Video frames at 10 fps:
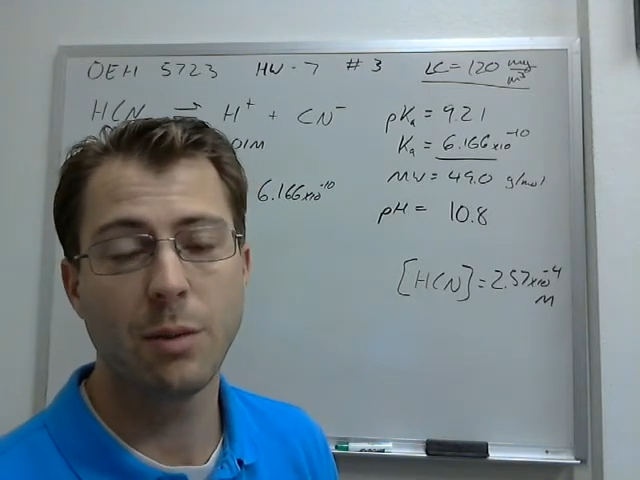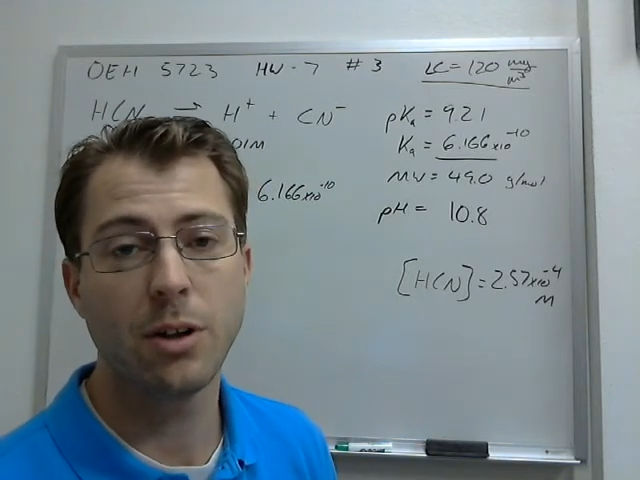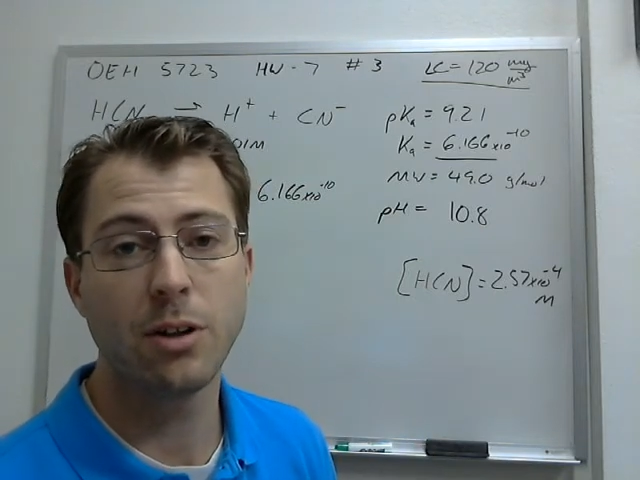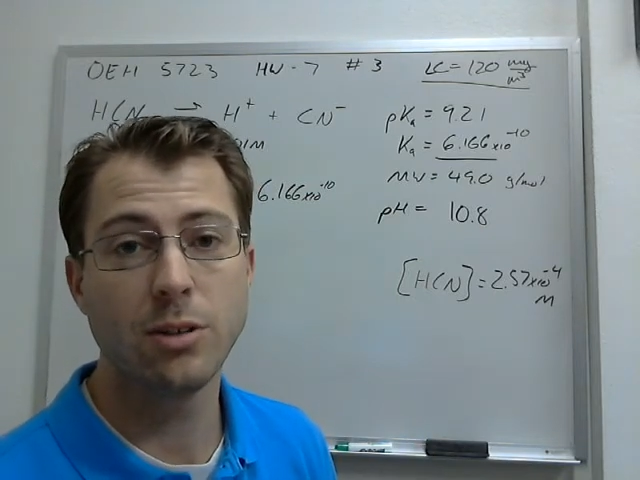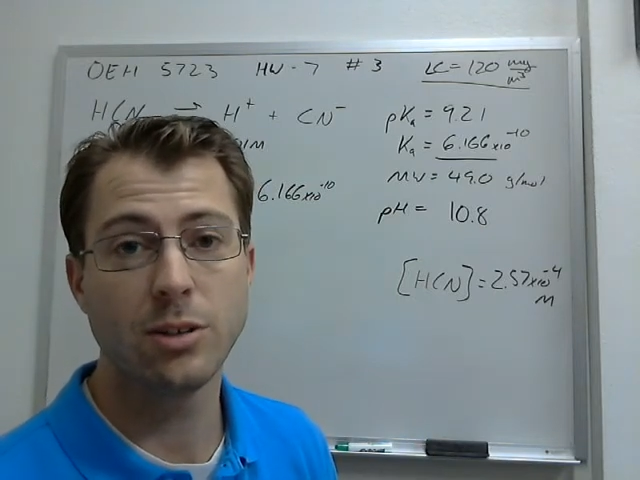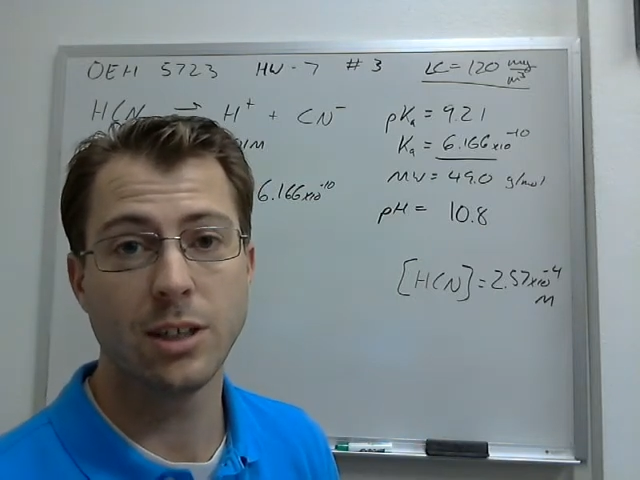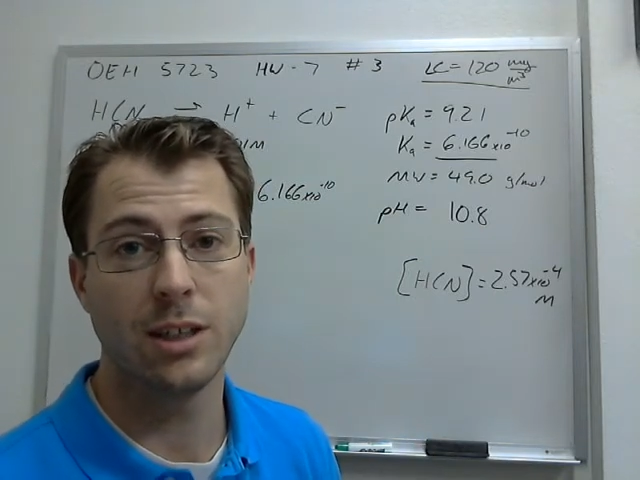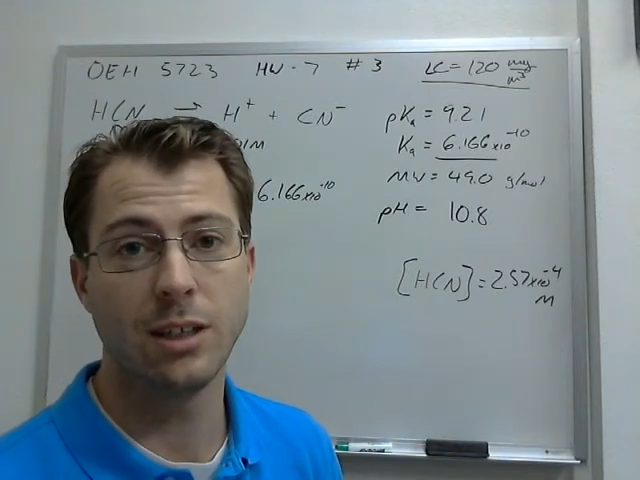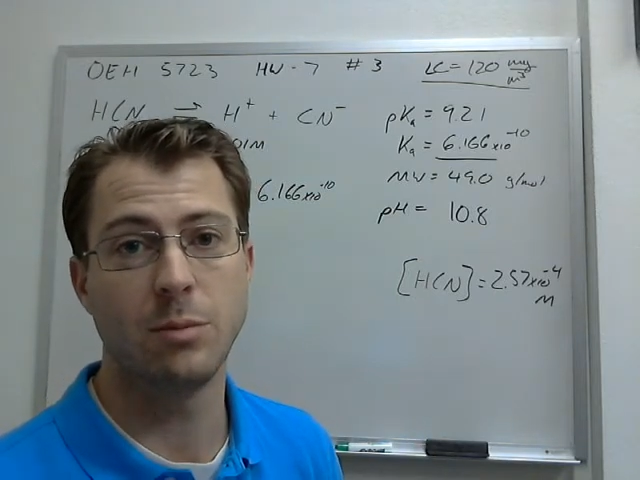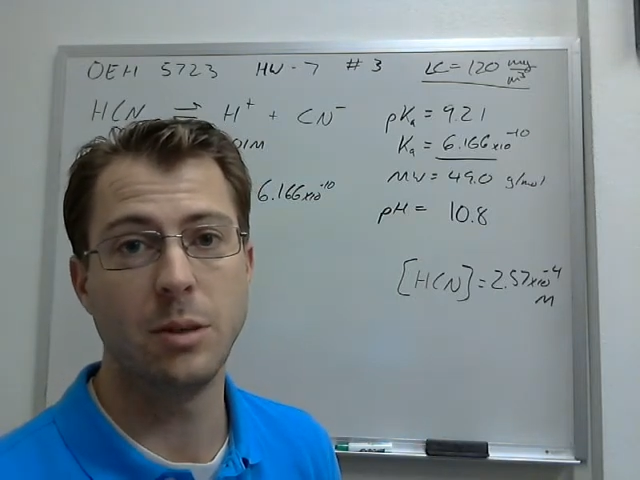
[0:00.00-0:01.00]
coming close to
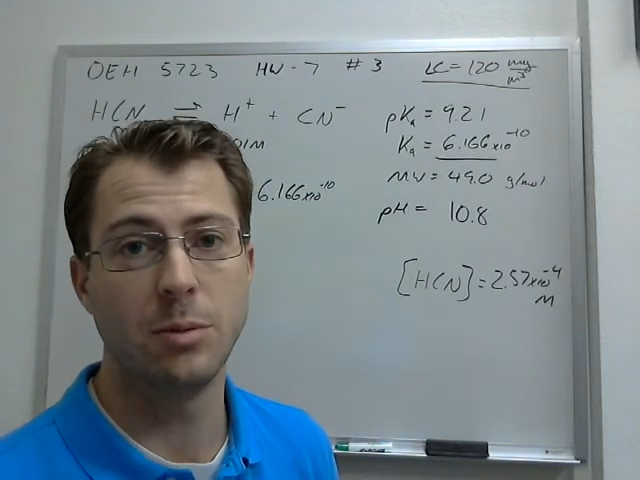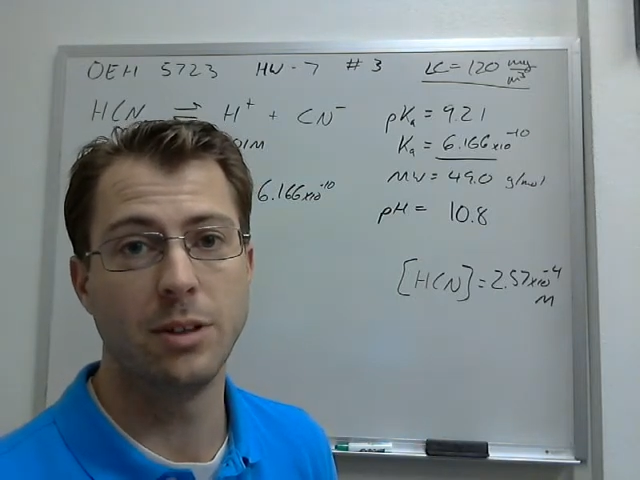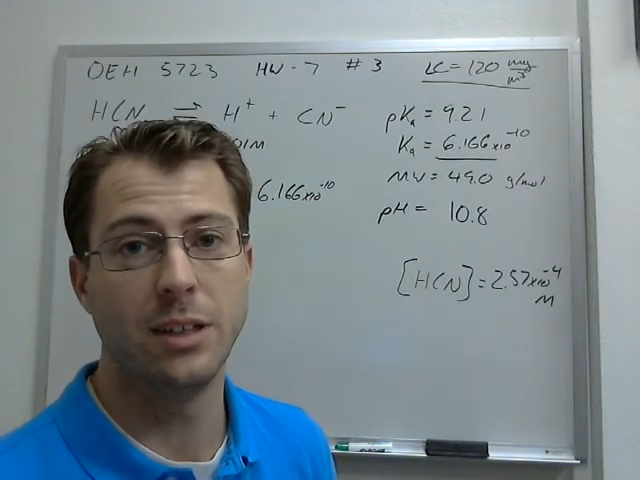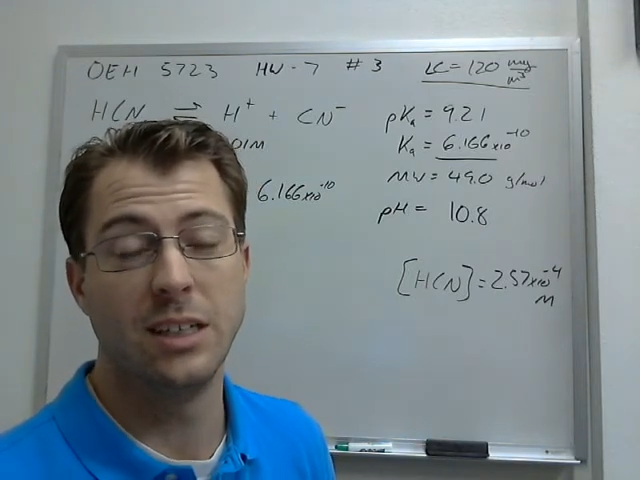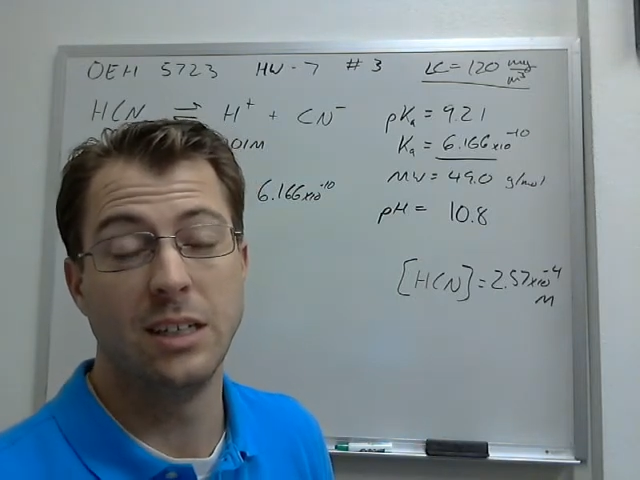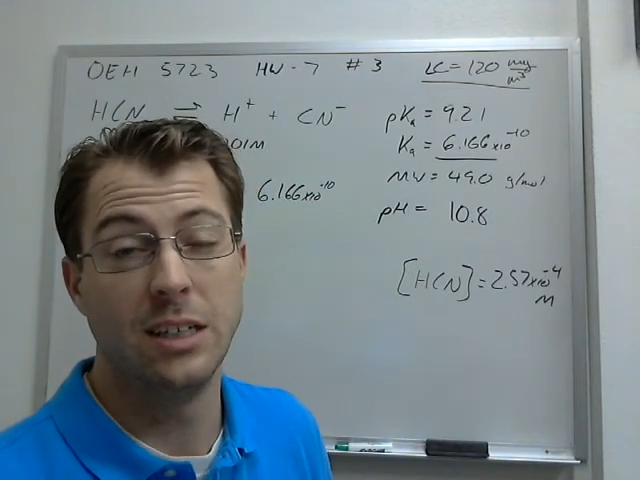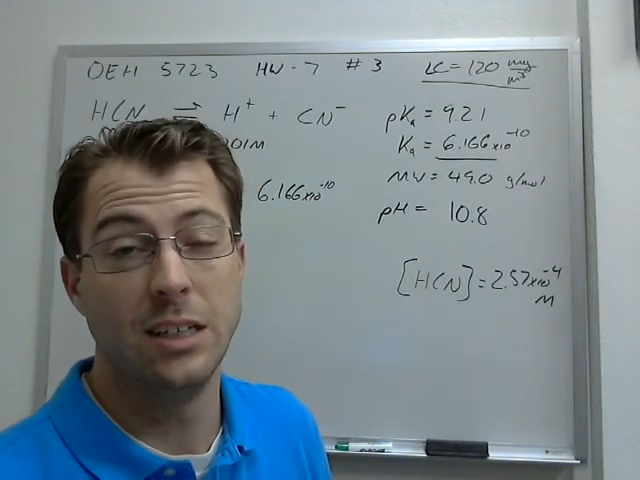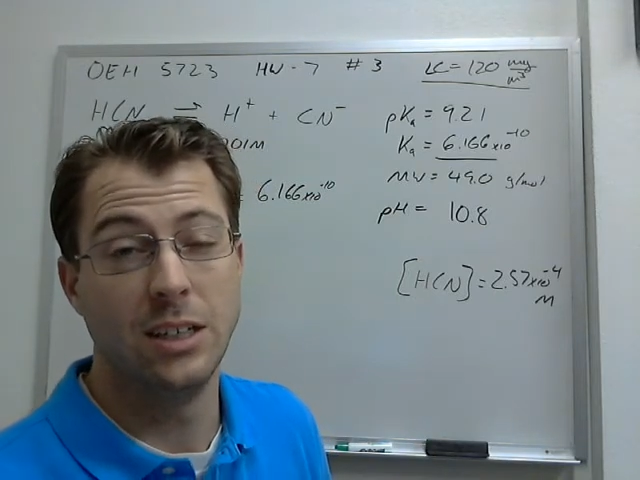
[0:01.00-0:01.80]
killing people, then